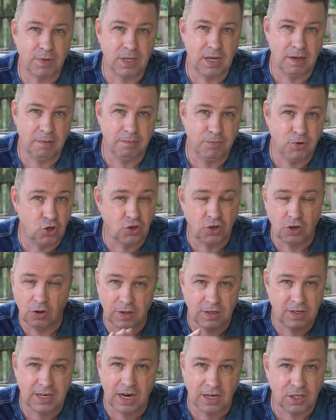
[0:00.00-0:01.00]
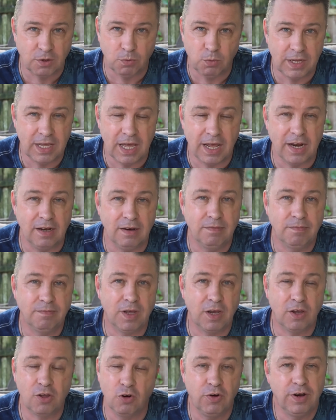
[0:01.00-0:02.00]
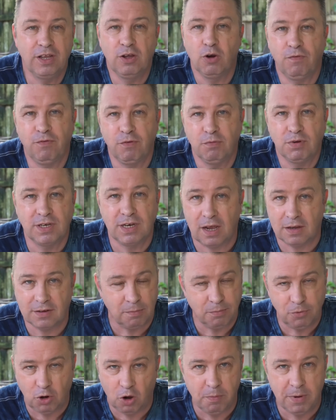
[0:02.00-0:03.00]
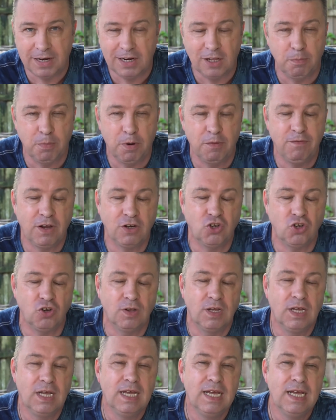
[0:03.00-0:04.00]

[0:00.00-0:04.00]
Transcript: Um, just on the stats that we're getting, I can only go from stats, I'm not a medical professional,